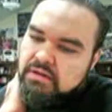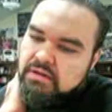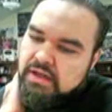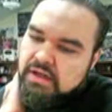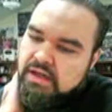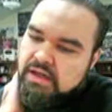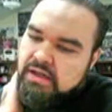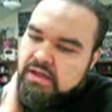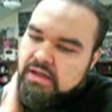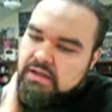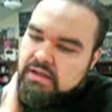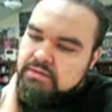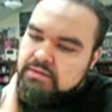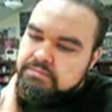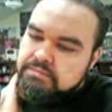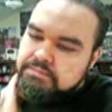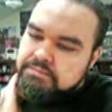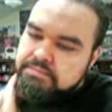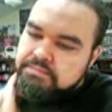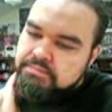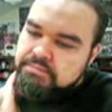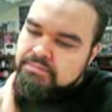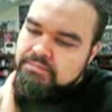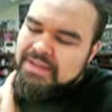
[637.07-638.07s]

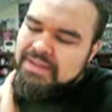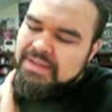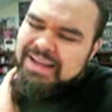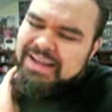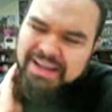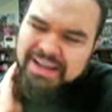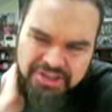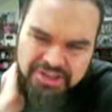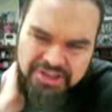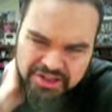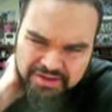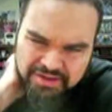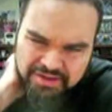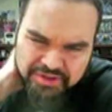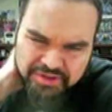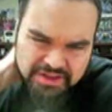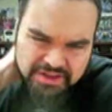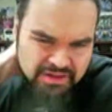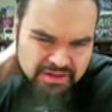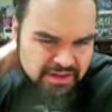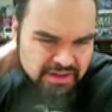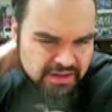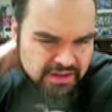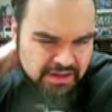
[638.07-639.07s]
I shouldn't
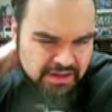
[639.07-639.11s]
even...